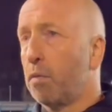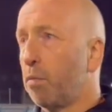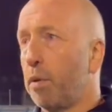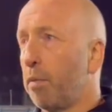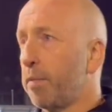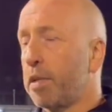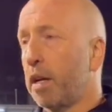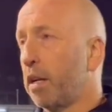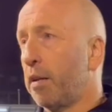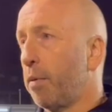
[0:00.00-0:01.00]
we won't be
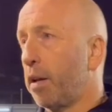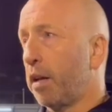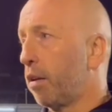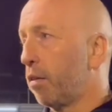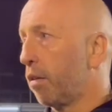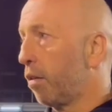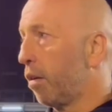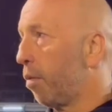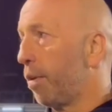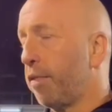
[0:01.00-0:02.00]
taking nobody
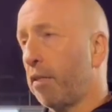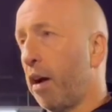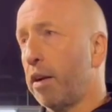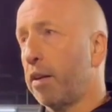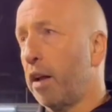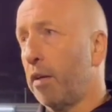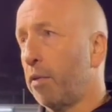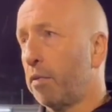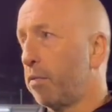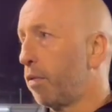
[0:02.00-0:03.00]
for granted. Now
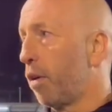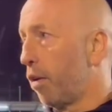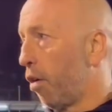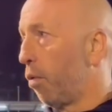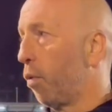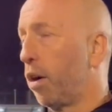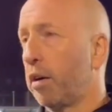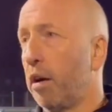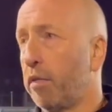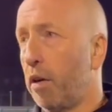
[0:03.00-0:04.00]
we've done our own work.
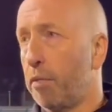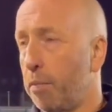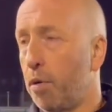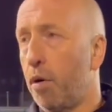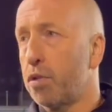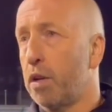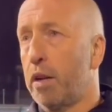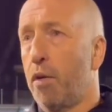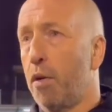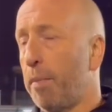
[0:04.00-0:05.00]
I've got reports. I
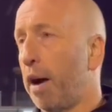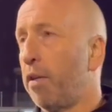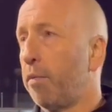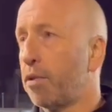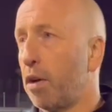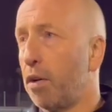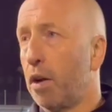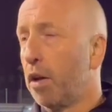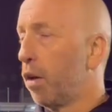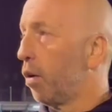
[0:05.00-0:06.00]
know all about them. So
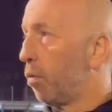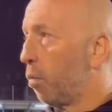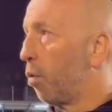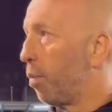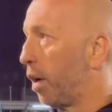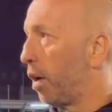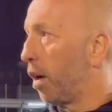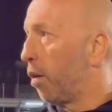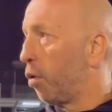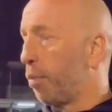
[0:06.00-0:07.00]
we'll be
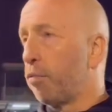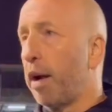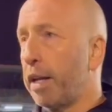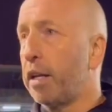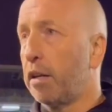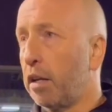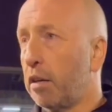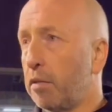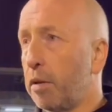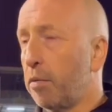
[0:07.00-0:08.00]
ready. You know,
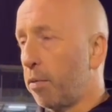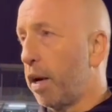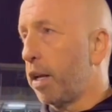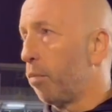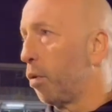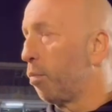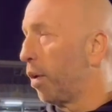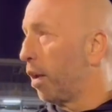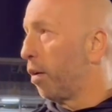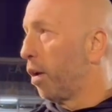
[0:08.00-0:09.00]
we'll be ready, and
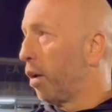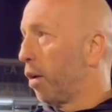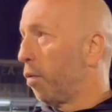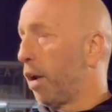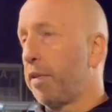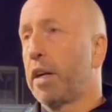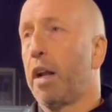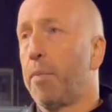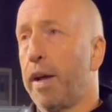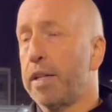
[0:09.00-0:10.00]
we'll have a
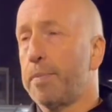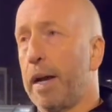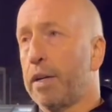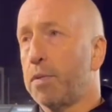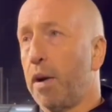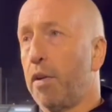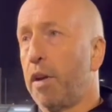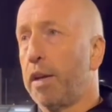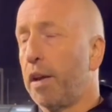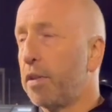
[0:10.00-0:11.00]
couple of players back as well.
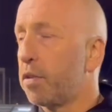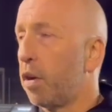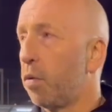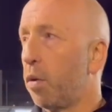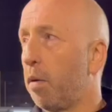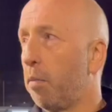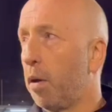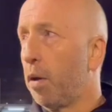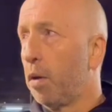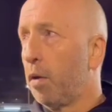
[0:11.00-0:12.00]
Like, you know, so
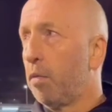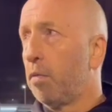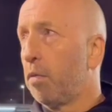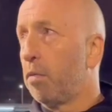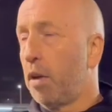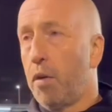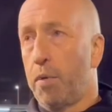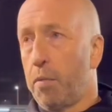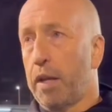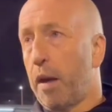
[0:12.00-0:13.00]
no,
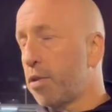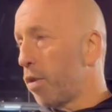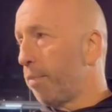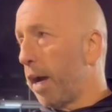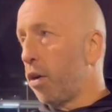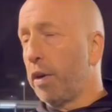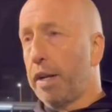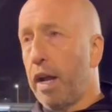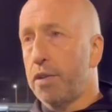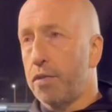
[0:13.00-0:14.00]
we want to get straight back on it
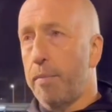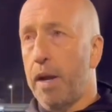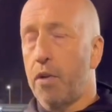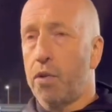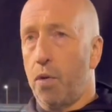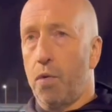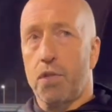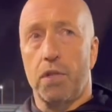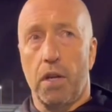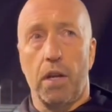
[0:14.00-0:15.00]
now. Straight back on the
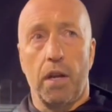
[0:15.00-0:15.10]
horse and